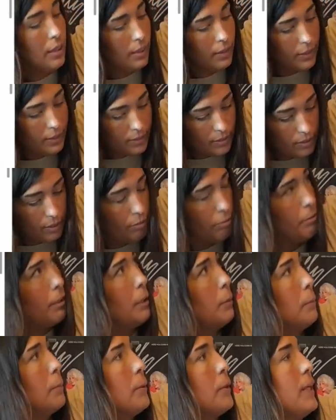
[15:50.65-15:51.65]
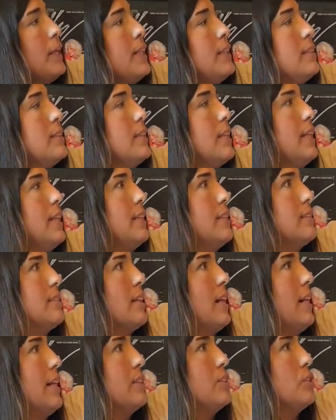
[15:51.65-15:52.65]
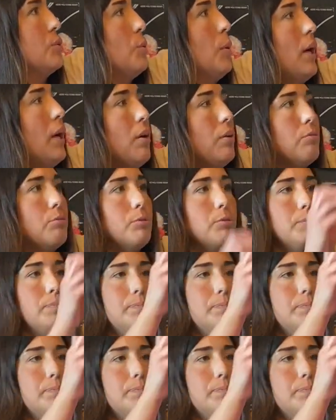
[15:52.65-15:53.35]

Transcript: This is a fun print in a size 12.